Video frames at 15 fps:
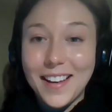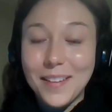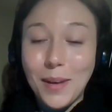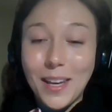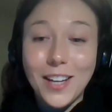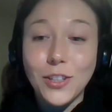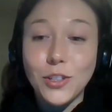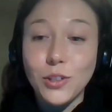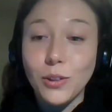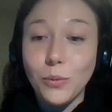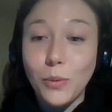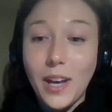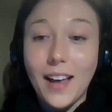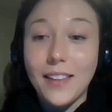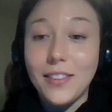making sure
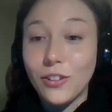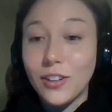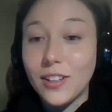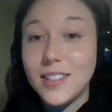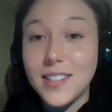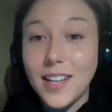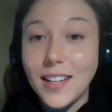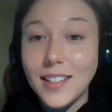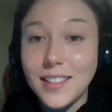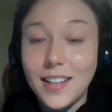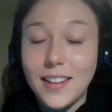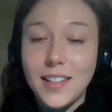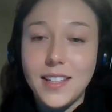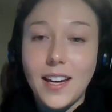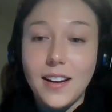we had their consent
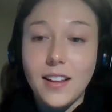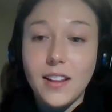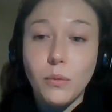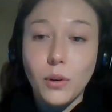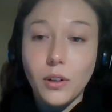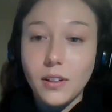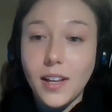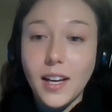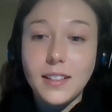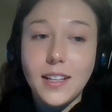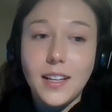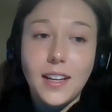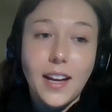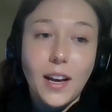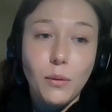in the data that we're
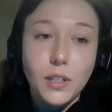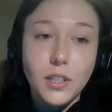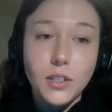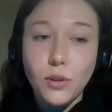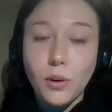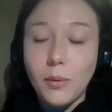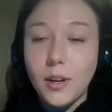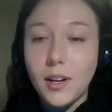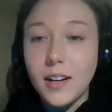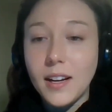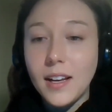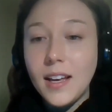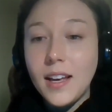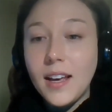collecting and how we distribute it,